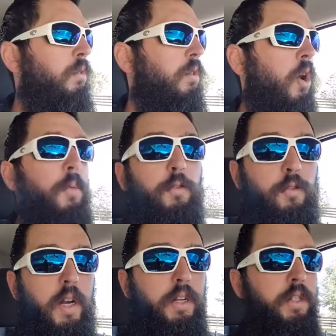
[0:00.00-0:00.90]
Harbor
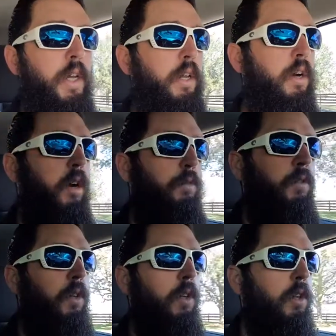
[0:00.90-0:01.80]
Freight to take it off.
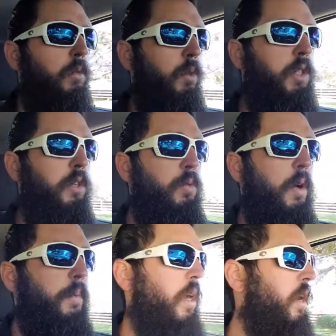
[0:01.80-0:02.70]
Once I
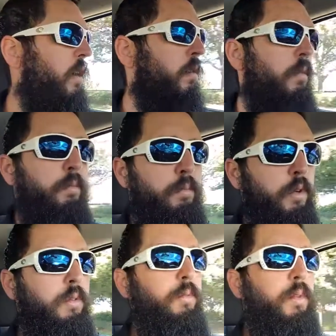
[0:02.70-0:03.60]
swapped that out,
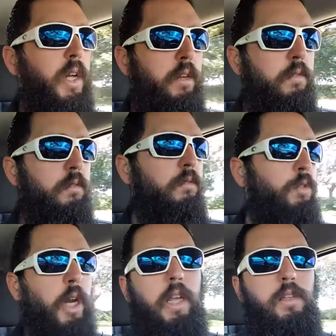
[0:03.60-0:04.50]
boom, that
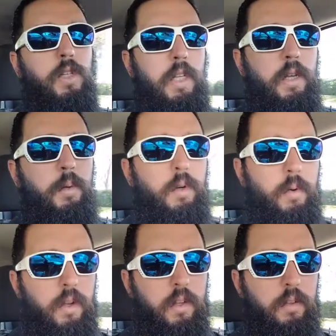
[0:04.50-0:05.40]
check engine light went
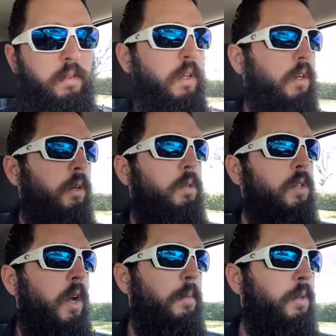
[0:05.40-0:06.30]
away and that code
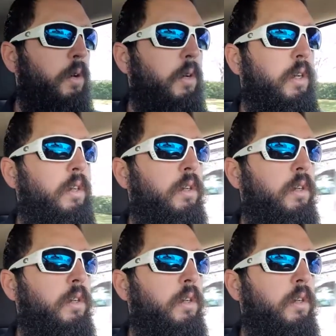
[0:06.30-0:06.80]
stopped throwing.